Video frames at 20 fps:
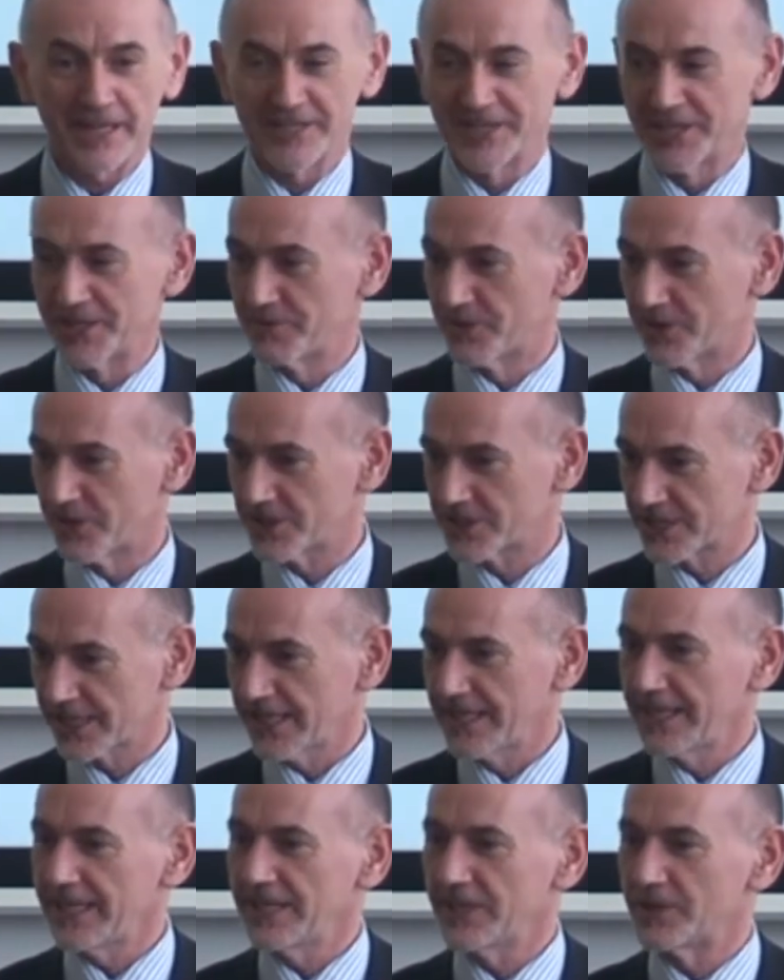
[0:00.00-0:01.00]
In other words,
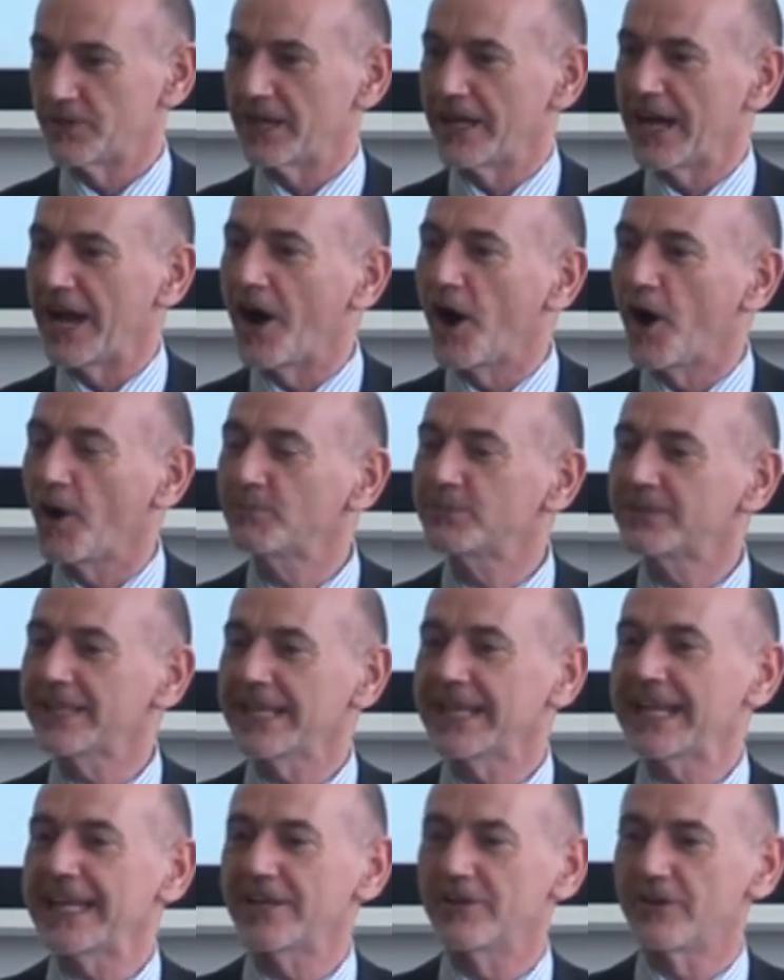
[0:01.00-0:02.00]

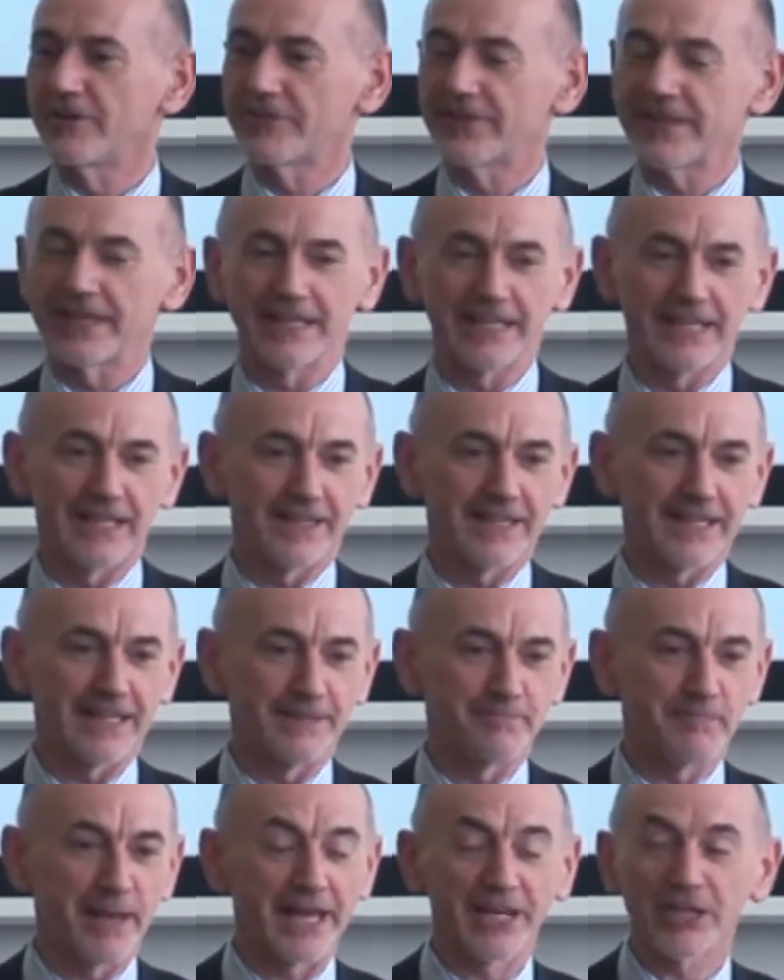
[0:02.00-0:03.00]
updating of
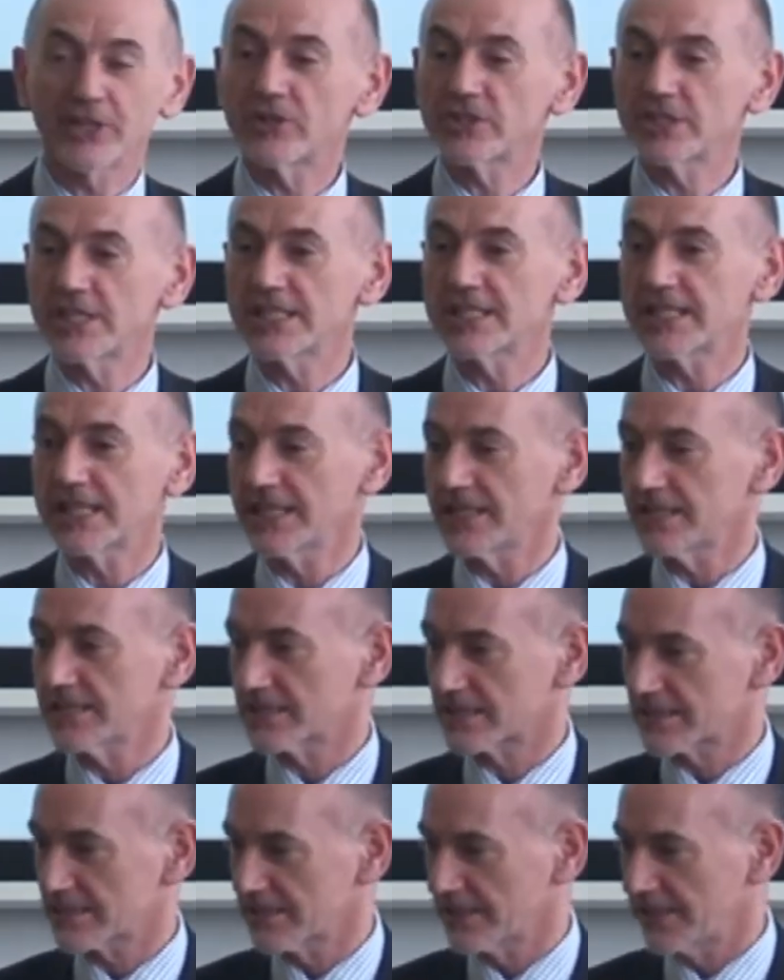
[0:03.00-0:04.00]
the pedagogy
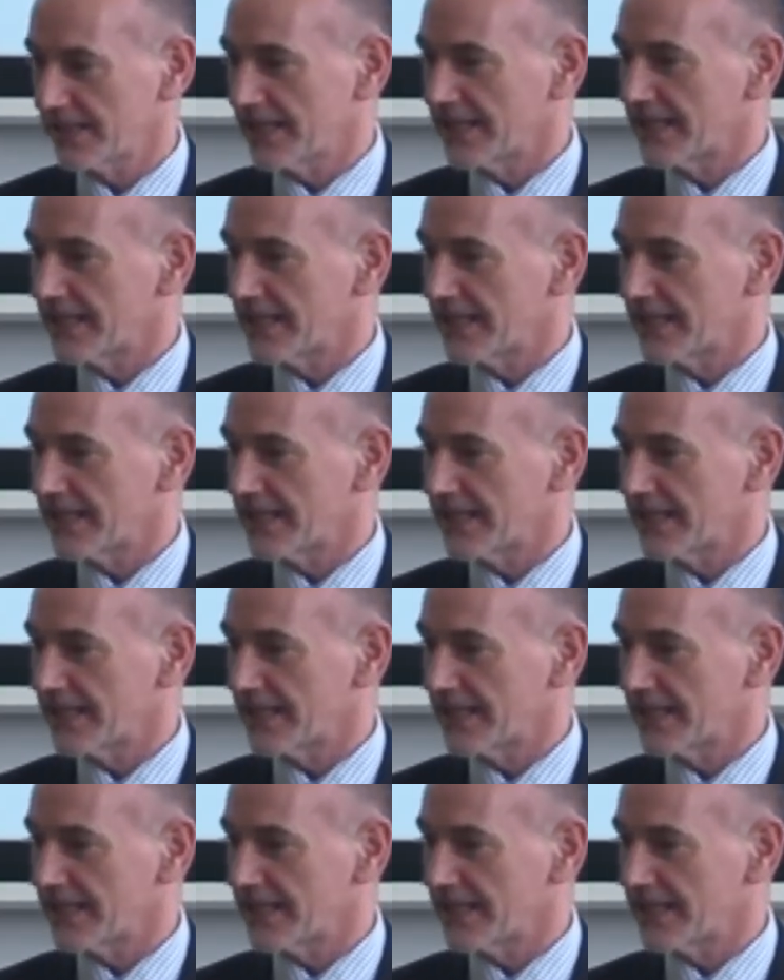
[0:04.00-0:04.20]
skills,